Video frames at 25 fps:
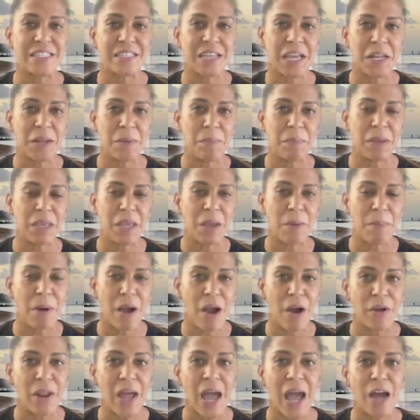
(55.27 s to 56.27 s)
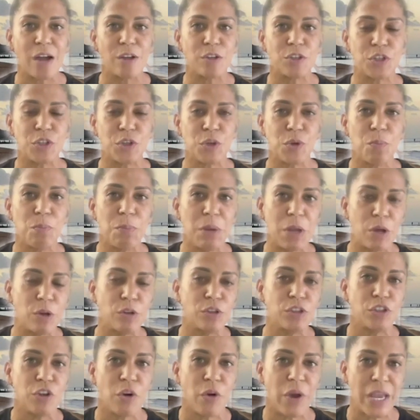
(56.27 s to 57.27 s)
going to be about how to
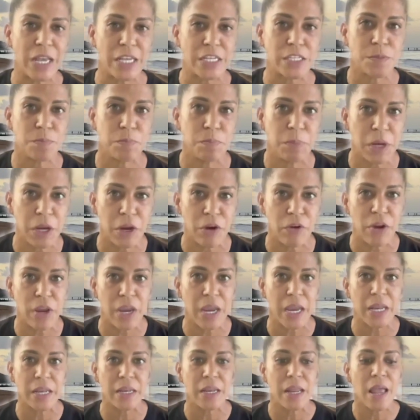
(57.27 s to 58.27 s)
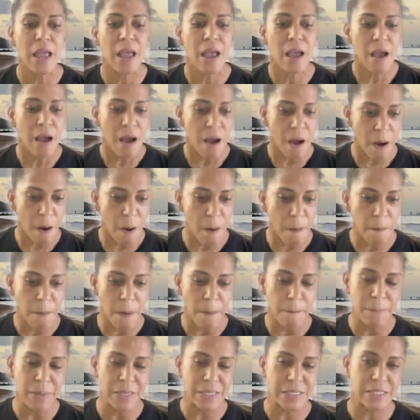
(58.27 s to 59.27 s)
build your Experian
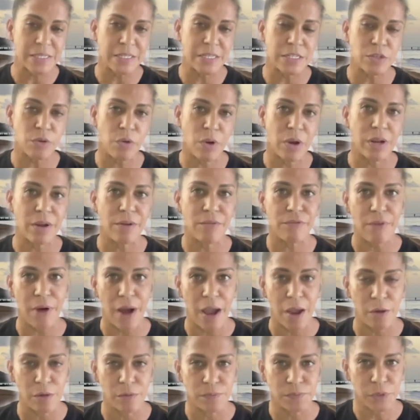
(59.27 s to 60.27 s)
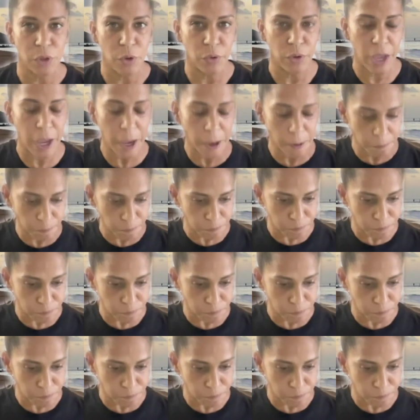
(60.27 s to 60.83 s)
business credit file, okay?